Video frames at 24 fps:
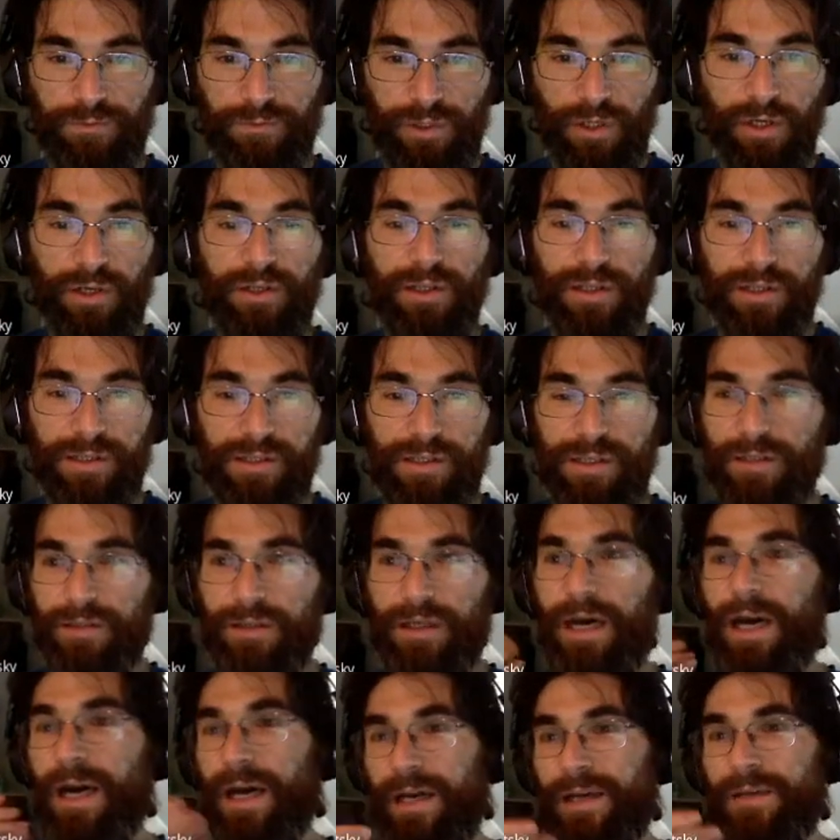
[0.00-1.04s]
targets that
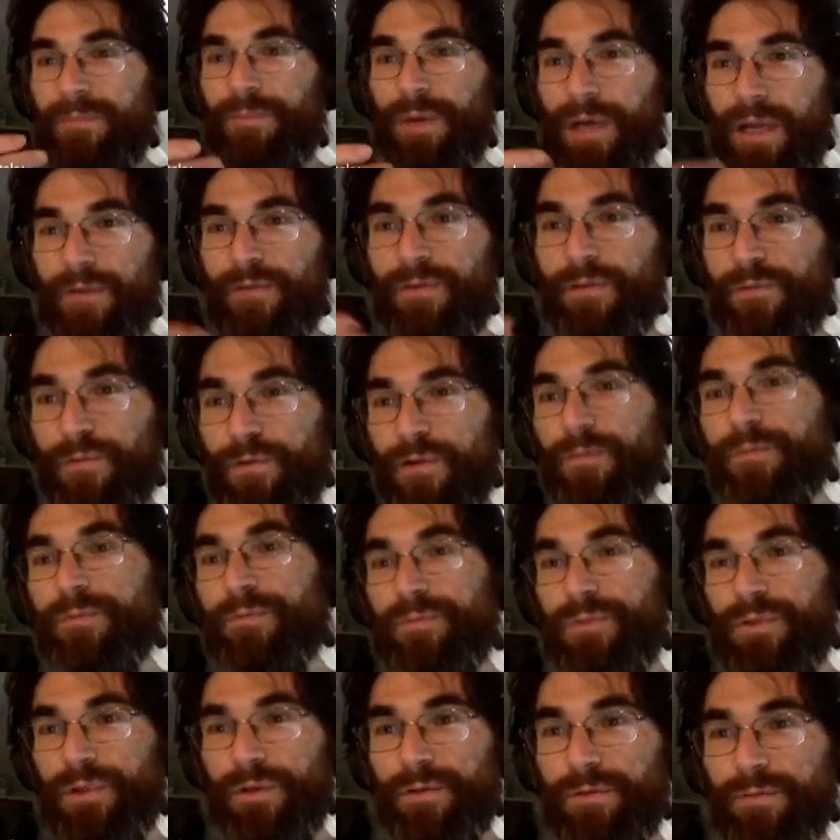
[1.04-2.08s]
I benefit
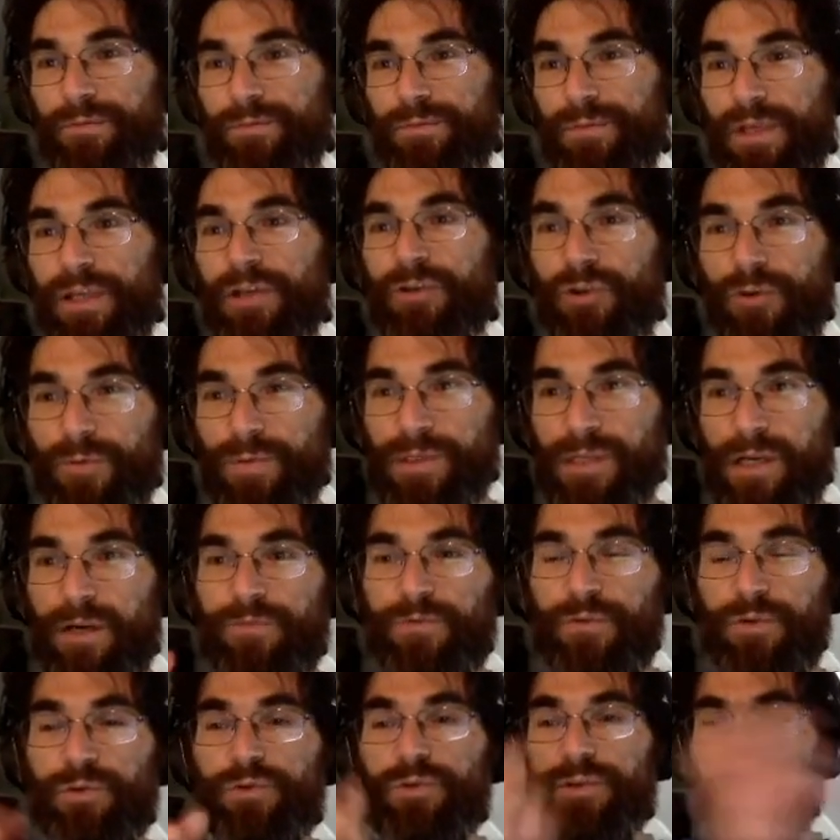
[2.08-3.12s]
from in-group
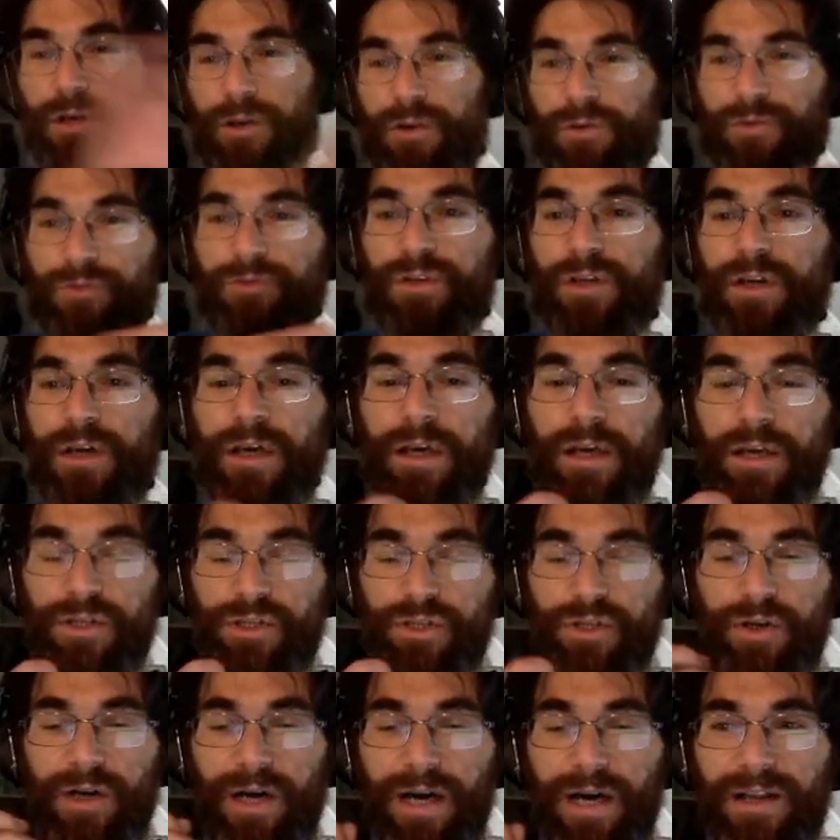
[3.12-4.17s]
stuff, you don't.
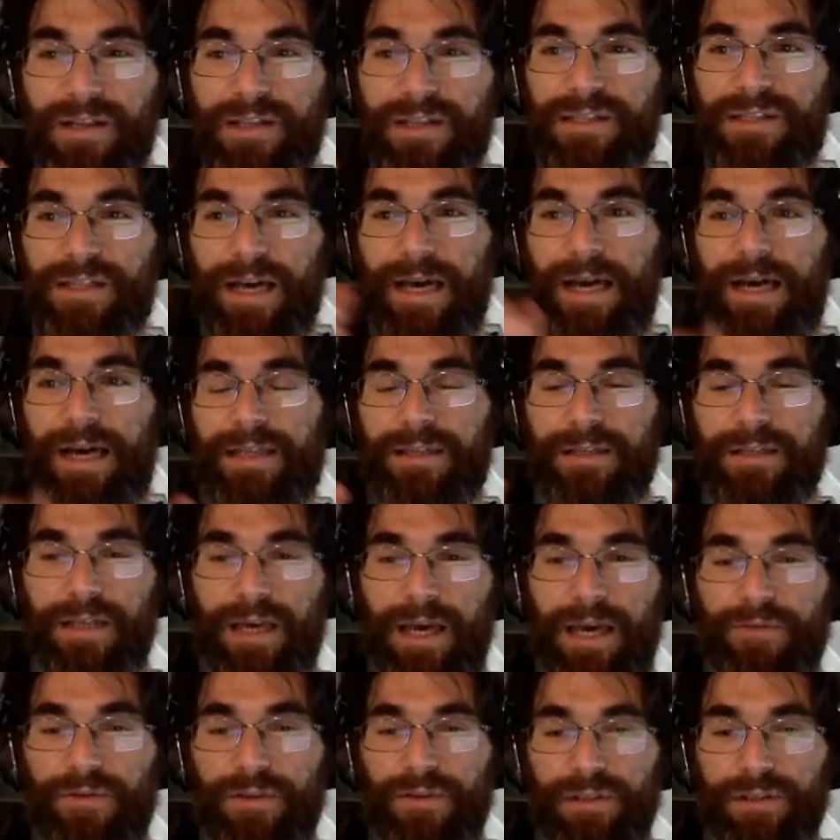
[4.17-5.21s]
So how does that,
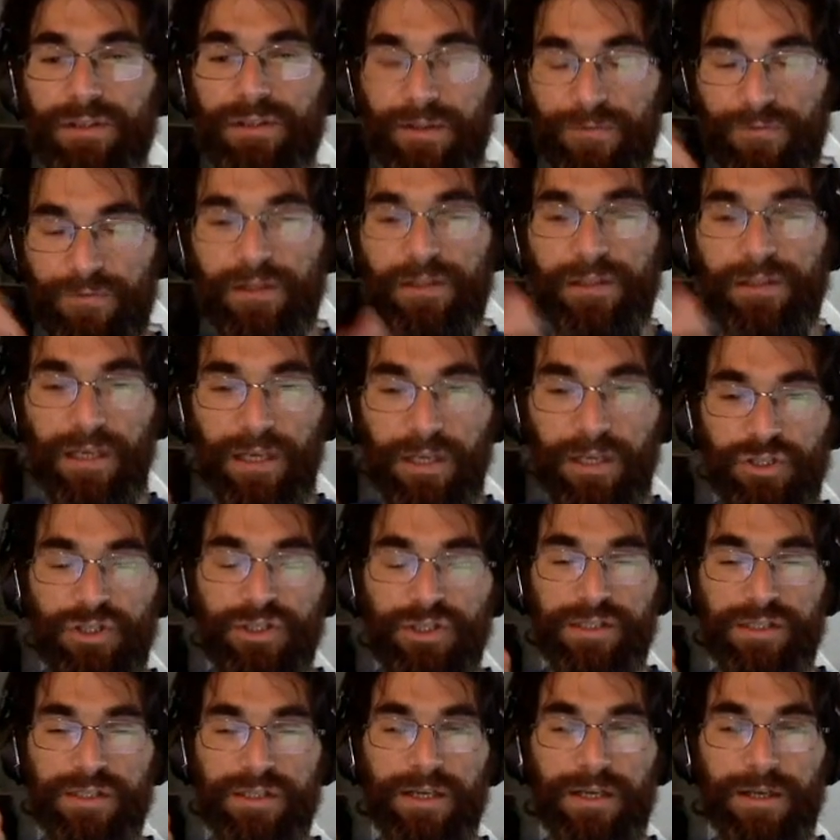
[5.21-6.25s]
having different
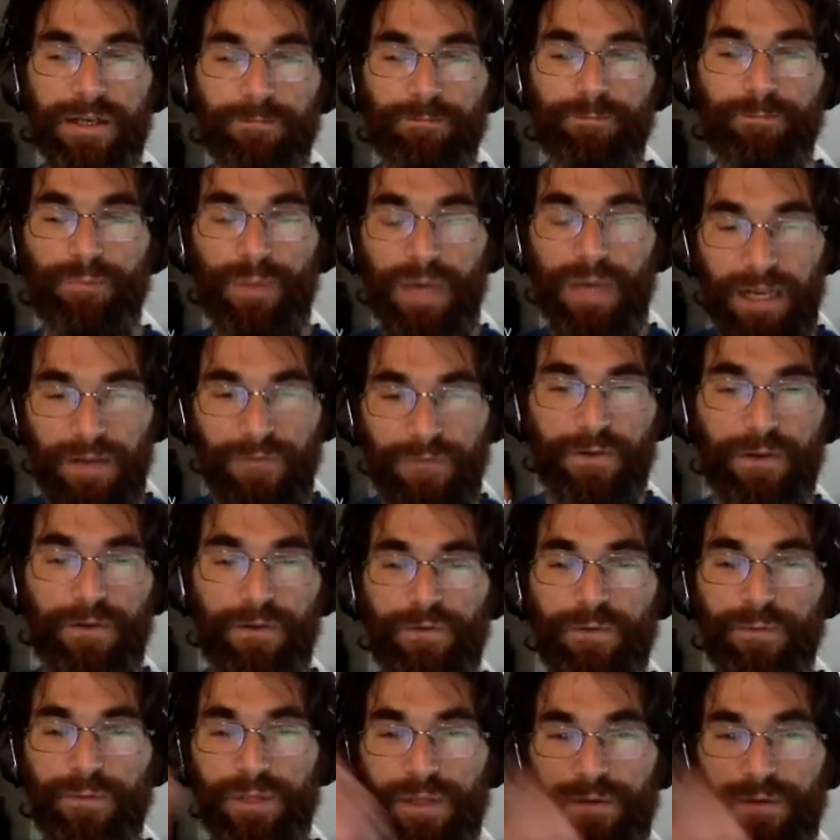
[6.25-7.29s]
agents benefit
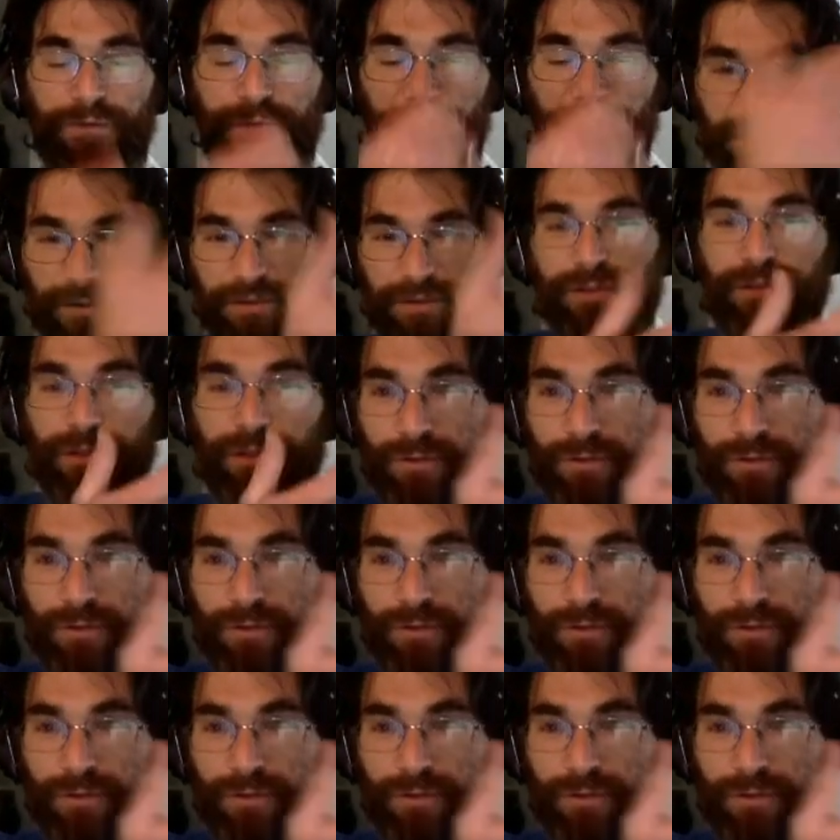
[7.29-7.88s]
from different